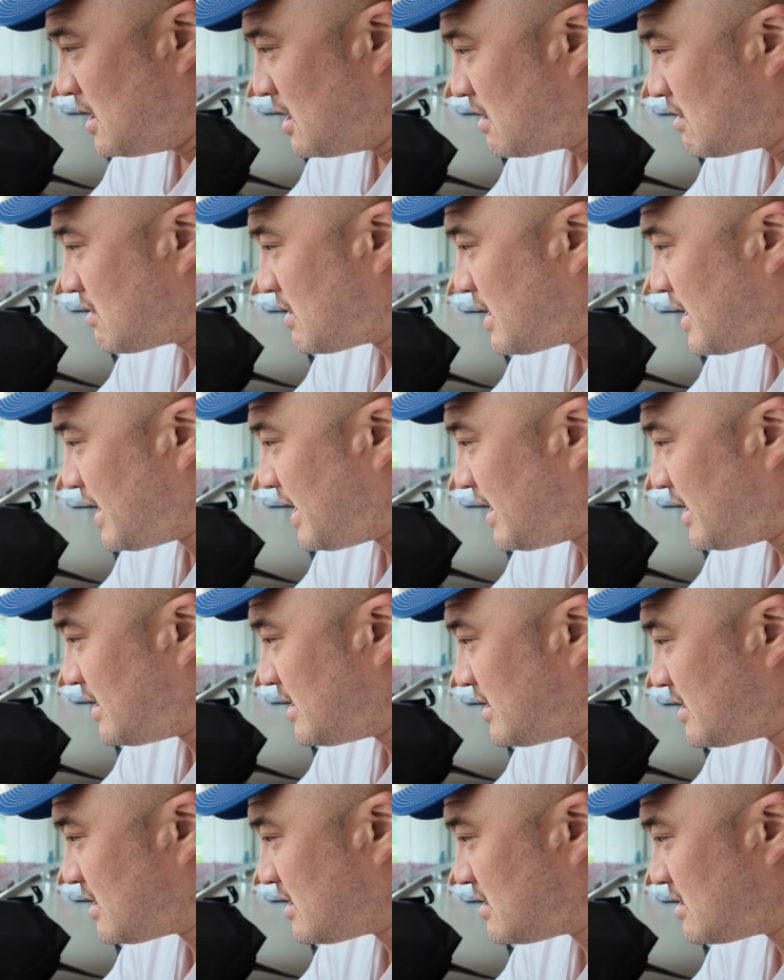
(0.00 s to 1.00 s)
Alright,
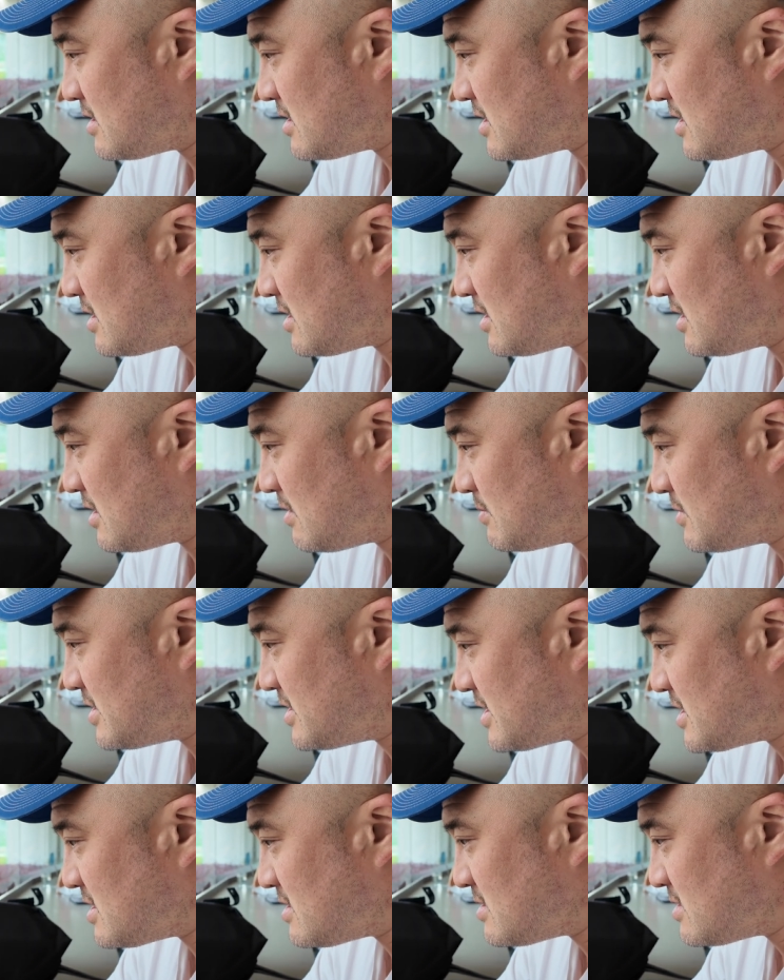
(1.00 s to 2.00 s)
now that I'm
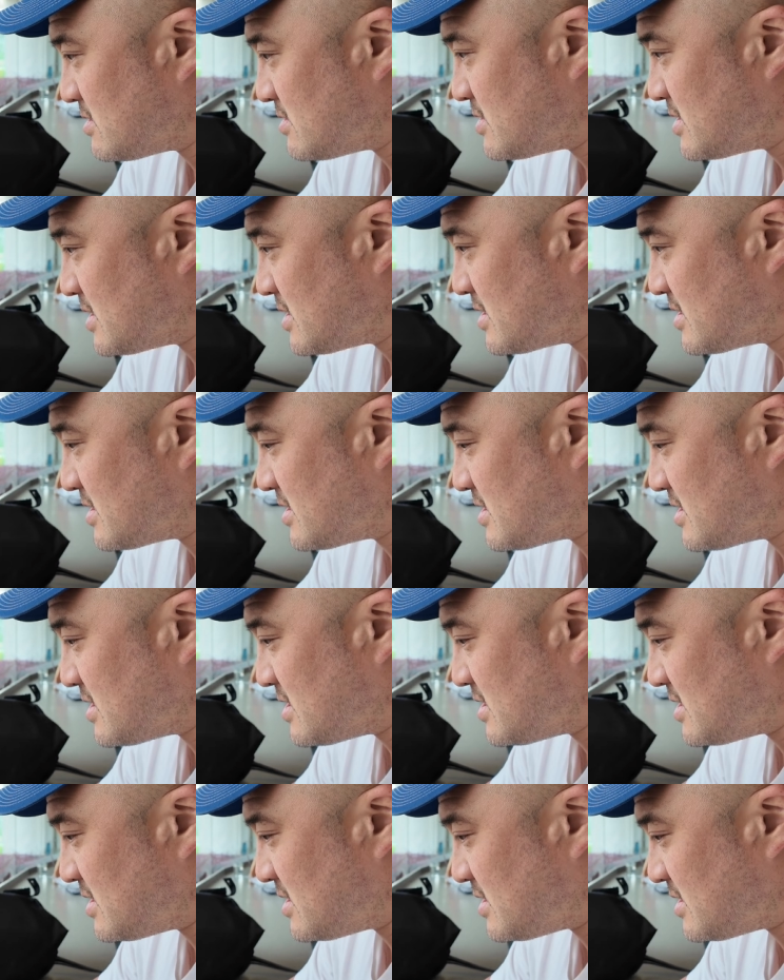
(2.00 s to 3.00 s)
downloading
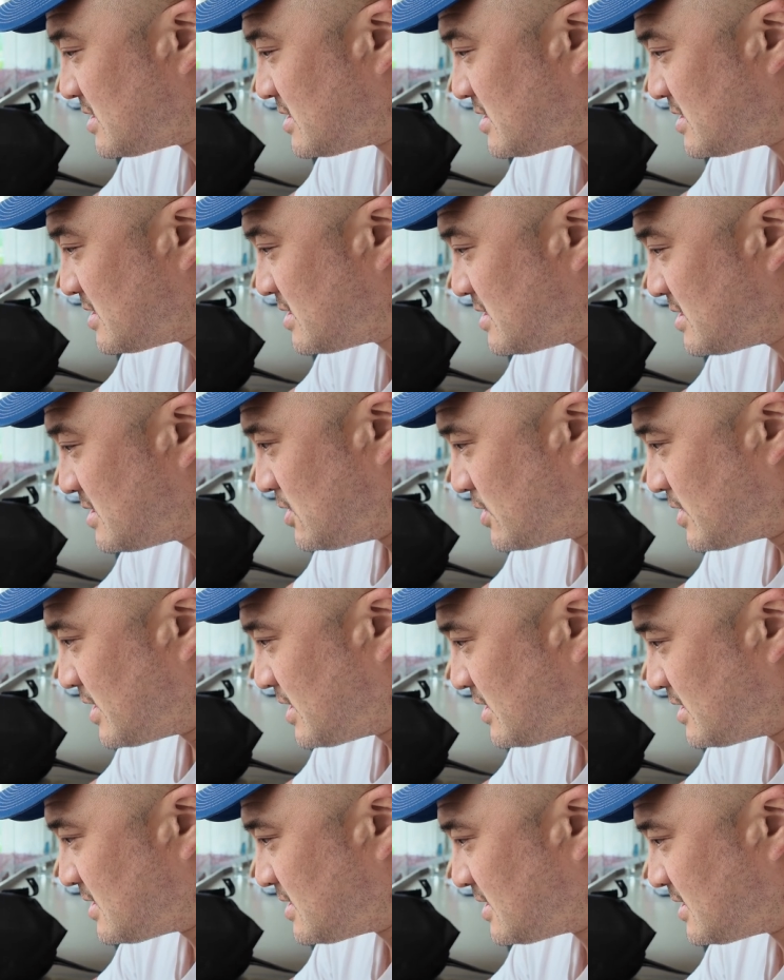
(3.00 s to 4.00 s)
this, okay,
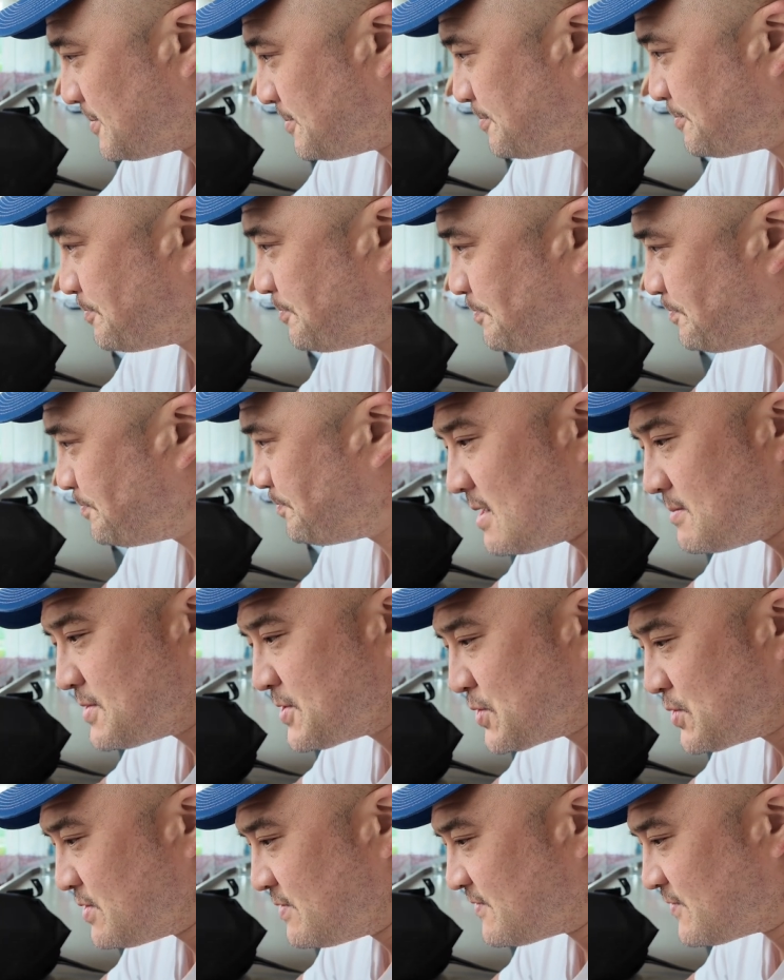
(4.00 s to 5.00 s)
I'm
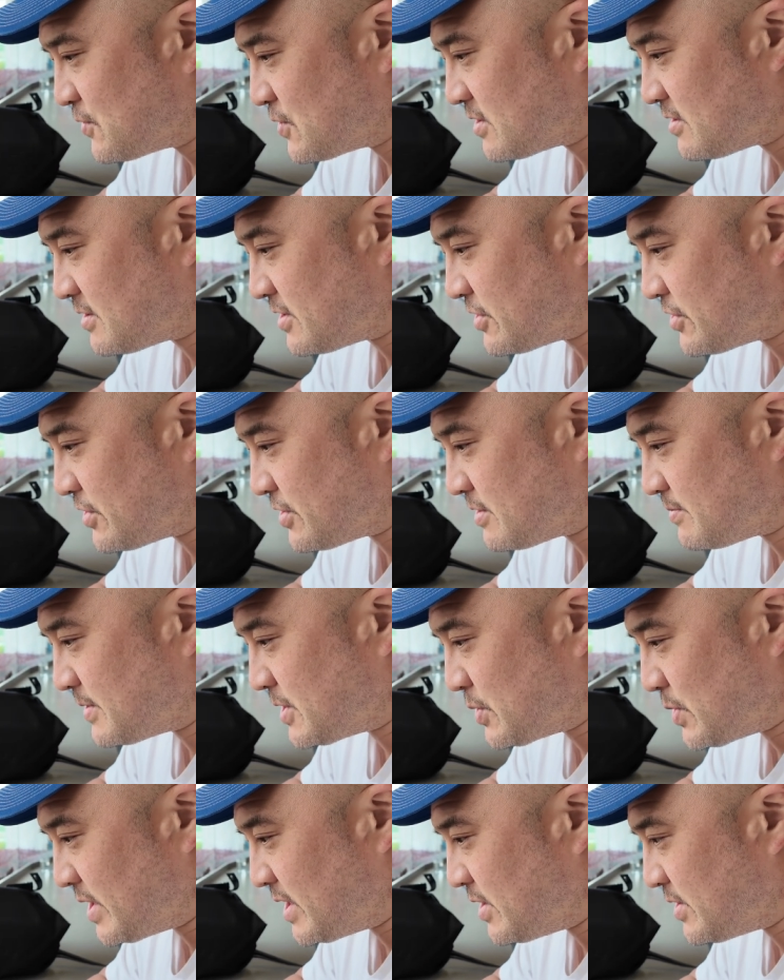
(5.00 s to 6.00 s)
sort of forced to choose
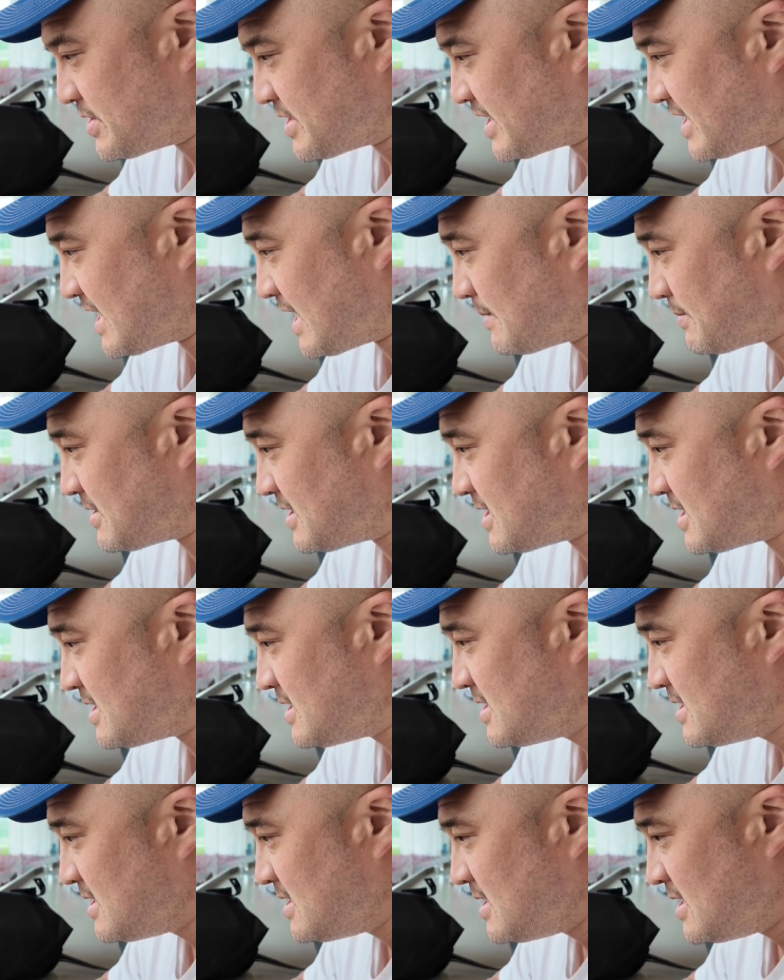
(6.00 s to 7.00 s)
between using CapCut
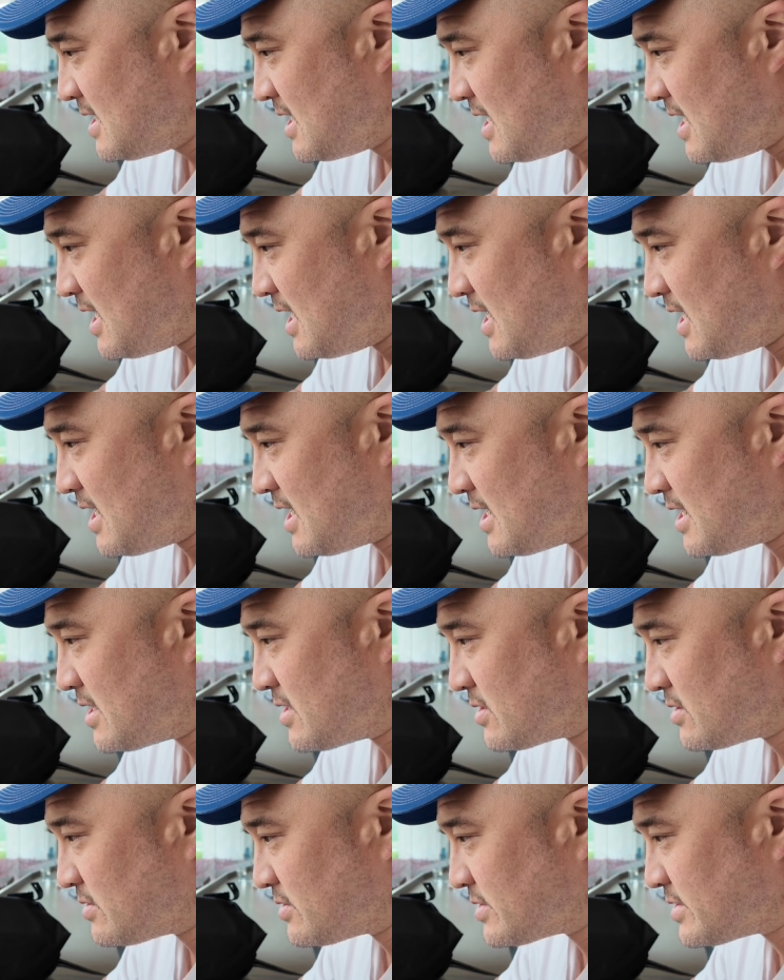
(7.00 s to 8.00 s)
and
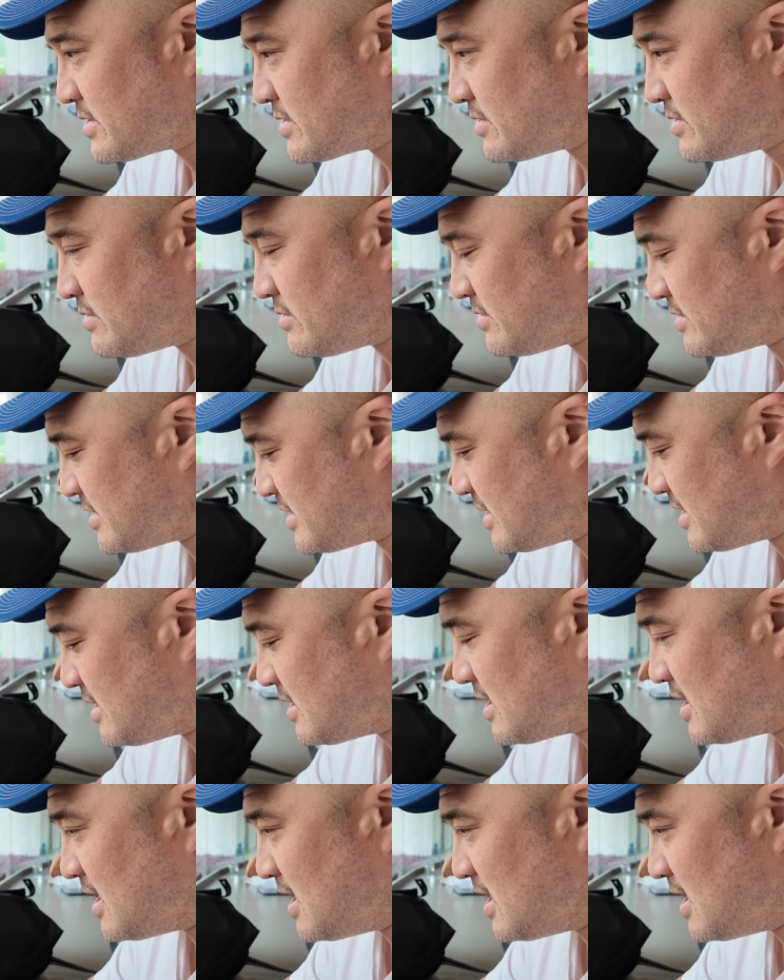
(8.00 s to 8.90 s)
also using